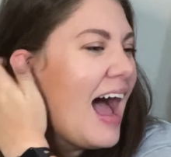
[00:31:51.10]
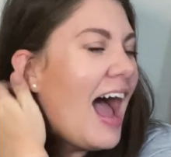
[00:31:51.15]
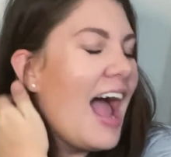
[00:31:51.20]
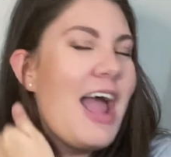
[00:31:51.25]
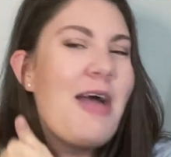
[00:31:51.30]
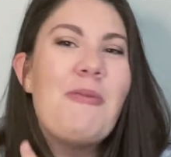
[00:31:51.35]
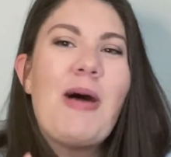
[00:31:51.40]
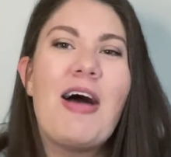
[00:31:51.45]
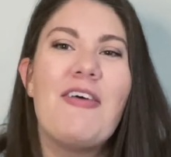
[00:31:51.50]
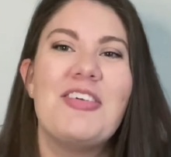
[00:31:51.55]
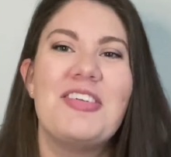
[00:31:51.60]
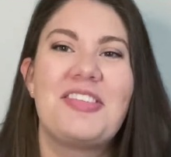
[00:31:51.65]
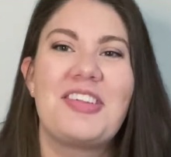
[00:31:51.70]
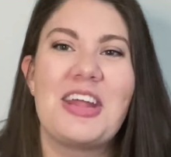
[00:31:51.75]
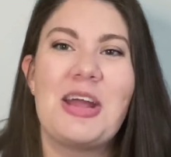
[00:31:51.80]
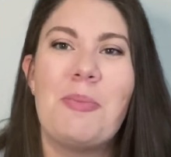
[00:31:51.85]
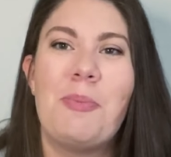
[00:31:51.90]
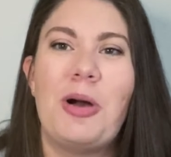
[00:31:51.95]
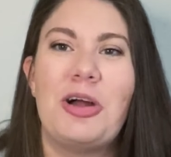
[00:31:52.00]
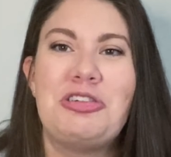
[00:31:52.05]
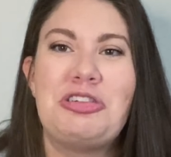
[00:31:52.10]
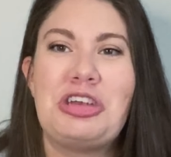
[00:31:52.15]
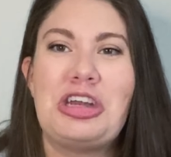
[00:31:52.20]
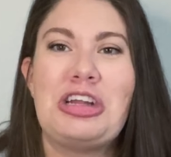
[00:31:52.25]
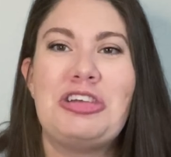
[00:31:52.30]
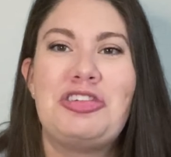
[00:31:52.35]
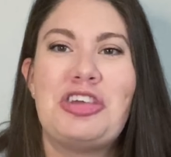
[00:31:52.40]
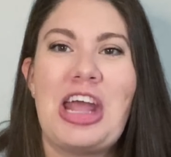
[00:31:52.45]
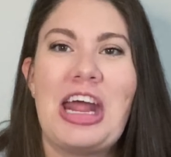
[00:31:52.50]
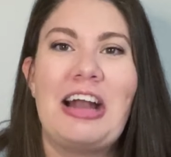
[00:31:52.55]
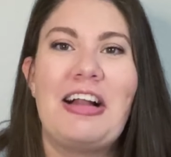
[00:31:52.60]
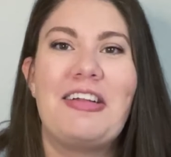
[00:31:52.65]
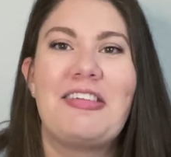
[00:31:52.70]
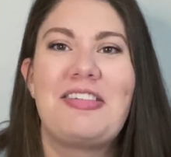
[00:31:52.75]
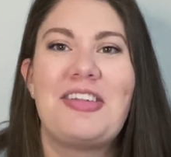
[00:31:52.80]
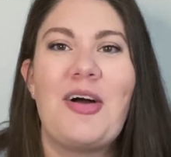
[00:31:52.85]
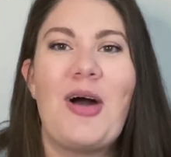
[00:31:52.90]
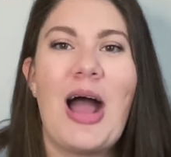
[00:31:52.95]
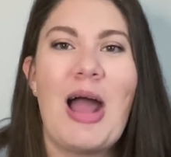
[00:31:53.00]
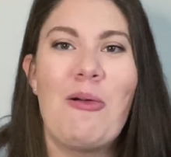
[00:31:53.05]
I am obviously a budgeting channel,
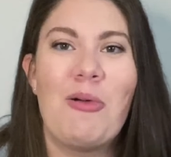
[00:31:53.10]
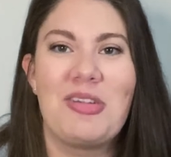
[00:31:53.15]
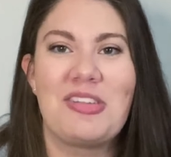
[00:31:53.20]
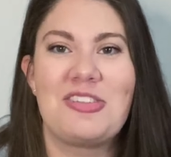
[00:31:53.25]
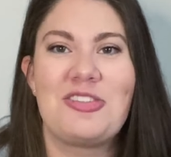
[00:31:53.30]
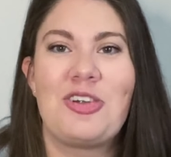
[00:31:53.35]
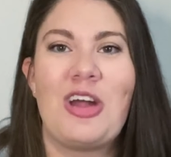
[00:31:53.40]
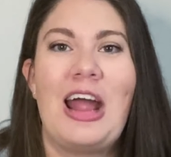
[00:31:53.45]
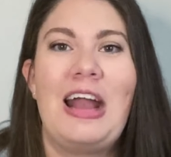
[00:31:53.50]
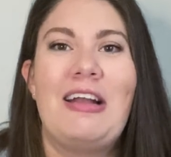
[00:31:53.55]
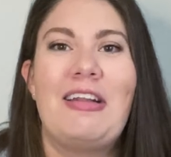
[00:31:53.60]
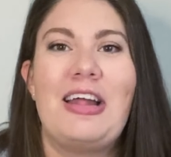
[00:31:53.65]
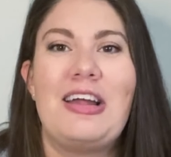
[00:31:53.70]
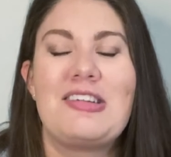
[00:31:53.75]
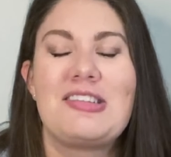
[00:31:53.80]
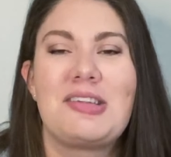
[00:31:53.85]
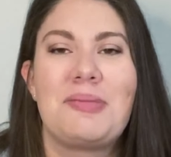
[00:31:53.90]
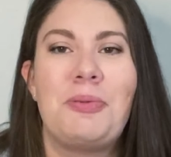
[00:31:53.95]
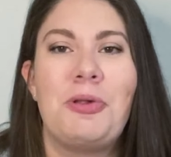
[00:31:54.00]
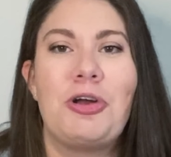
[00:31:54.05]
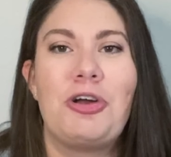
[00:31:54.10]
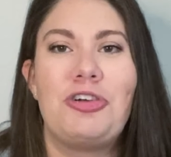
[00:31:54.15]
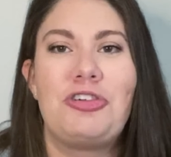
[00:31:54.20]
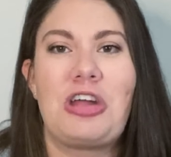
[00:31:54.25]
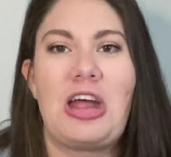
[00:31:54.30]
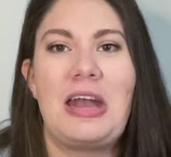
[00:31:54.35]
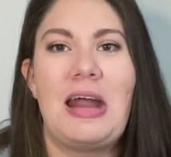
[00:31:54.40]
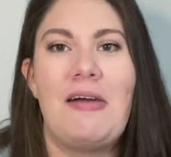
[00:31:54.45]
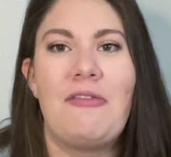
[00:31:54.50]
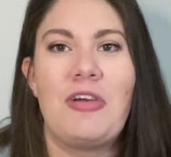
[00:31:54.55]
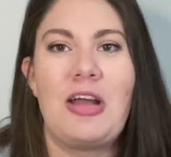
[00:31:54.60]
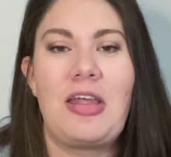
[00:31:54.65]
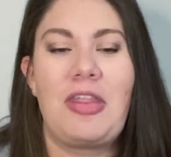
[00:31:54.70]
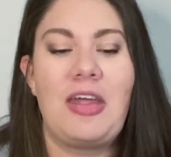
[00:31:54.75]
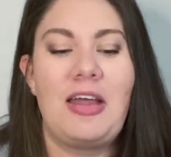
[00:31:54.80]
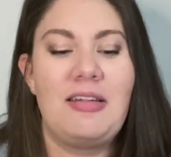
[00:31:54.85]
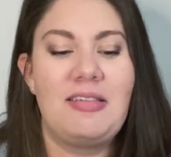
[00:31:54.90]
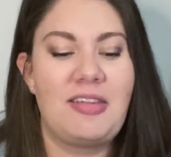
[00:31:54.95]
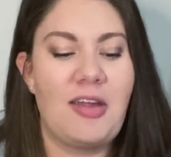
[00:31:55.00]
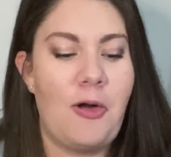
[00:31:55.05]
so I wasn't trying to like splurge on
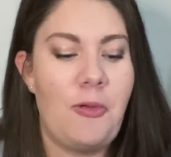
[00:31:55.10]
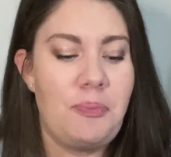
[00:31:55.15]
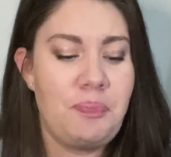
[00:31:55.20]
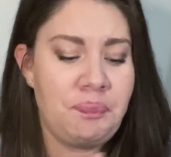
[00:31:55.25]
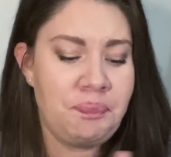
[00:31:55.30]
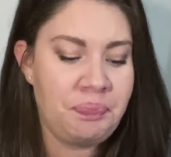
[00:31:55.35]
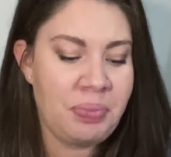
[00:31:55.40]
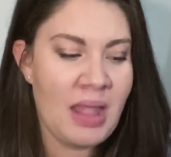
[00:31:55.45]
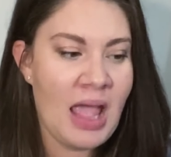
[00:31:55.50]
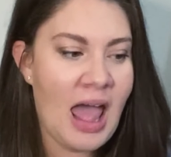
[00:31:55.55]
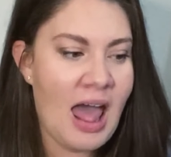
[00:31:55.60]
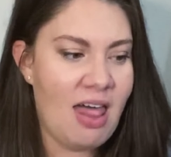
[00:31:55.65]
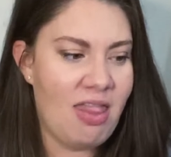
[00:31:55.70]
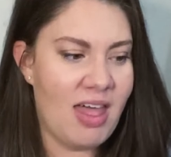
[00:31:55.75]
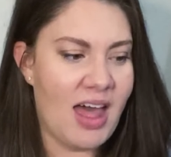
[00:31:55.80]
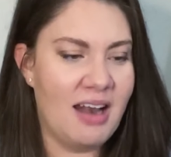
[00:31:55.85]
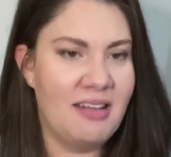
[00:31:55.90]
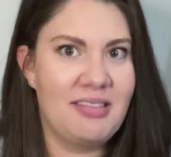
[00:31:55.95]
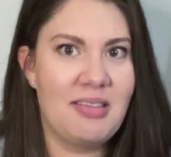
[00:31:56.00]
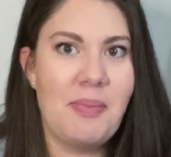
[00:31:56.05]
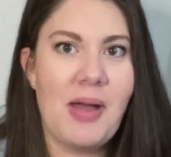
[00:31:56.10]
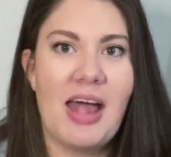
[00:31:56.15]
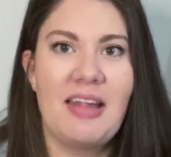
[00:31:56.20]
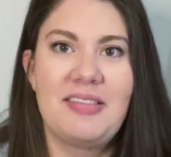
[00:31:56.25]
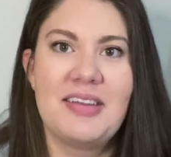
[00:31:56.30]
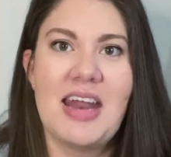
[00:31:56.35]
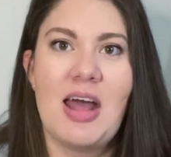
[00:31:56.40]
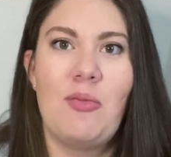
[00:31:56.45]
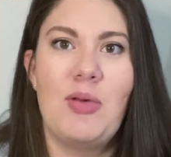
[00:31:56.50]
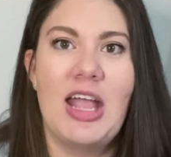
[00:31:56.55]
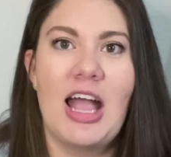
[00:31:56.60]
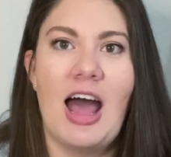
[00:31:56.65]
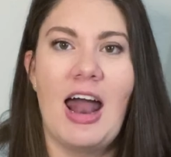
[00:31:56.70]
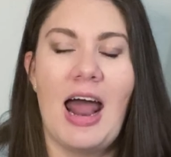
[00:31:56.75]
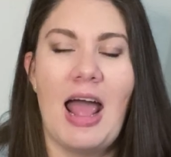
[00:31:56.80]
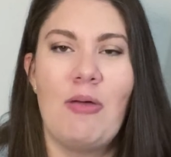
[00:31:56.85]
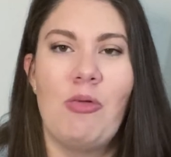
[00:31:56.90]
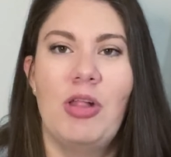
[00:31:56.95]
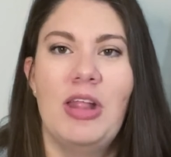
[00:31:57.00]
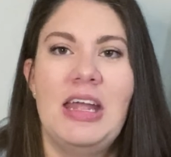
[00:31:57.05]
everything. So that is the bassinet we
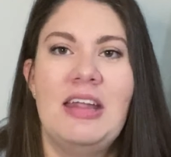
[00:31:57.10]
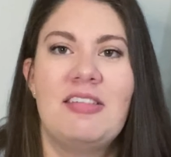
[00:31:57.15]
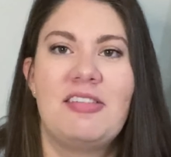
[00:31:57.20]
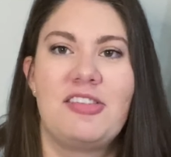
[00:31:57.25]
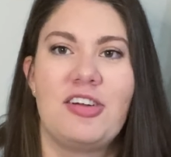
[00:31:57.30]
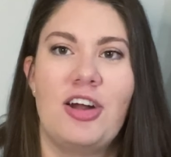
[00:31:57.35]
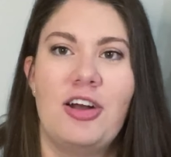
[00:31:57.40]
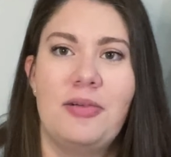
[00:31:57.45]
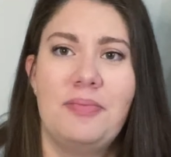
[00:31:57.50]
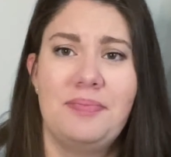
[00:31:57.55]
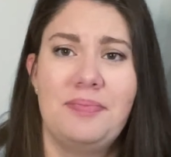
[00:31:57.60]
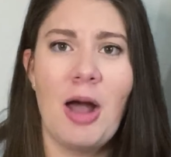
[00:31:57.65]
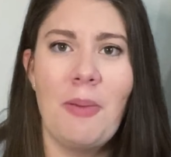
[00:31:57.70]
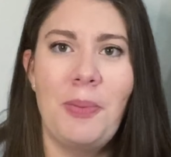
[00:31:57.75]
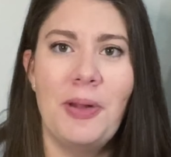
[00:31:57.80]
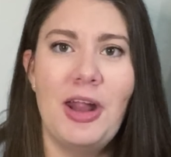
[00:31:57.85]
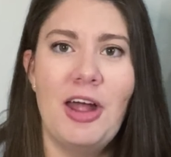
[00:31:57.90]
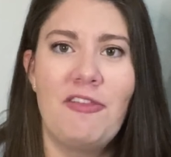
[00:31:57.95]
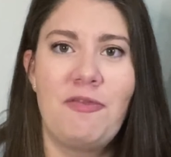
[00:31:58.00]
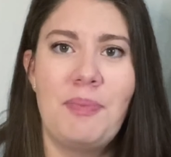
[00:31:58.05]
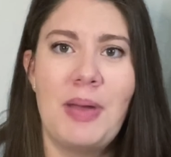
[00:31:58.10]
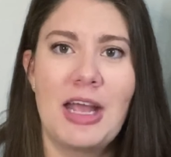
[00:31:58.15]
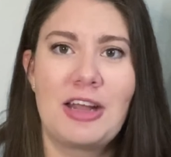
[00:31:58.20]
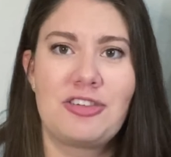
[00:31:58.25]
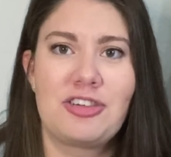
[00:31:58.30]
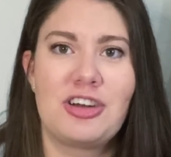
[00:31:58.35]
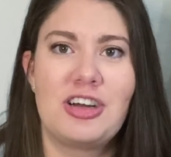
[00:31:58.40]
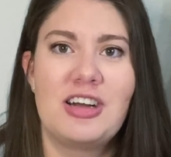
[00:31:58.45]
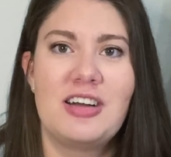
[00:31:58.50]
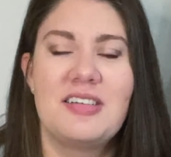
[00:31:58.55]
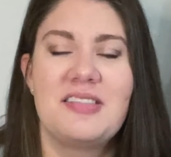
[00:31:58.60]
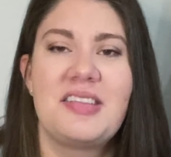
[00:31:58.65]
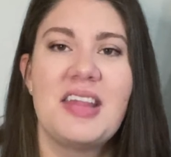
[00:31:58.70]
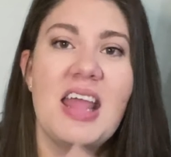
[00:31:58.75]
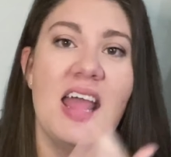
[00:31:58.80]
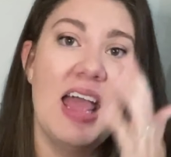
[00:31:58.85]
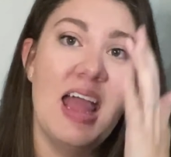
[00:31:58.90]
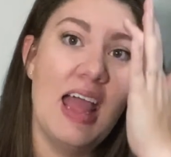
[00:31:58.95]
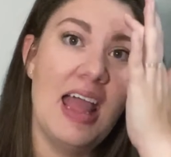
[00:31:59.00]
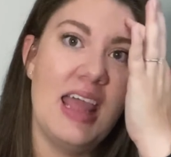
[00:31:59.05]
got. I will insert a couple of pictures
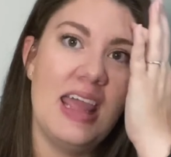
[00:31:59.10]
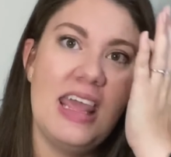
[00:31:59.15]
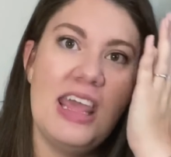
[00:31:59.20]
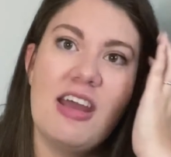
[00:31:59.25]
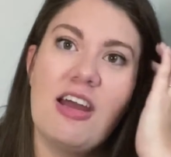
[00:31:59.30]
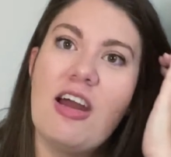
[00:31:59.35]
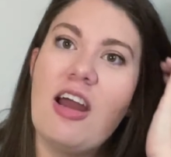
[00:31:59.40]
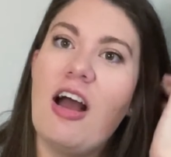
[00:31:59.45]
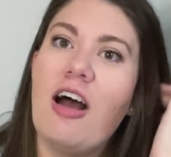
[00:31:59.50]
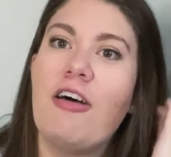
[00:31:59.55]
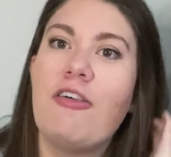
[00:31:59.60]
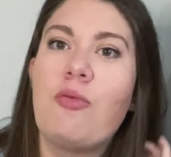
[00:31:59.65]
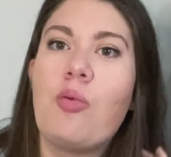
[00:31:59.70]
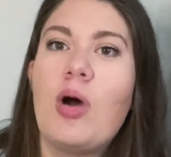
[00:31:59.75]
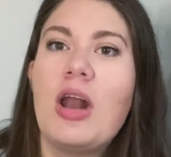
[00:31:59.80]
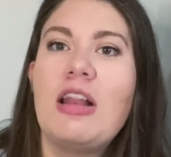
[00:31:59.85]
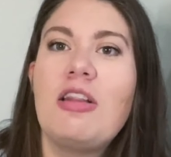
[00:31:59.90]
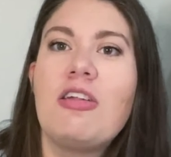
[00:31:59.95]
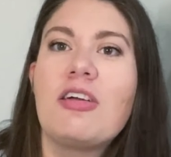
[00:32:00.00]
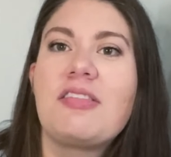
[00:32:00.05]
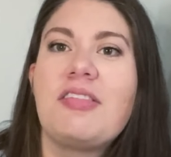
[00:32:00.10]
here of what it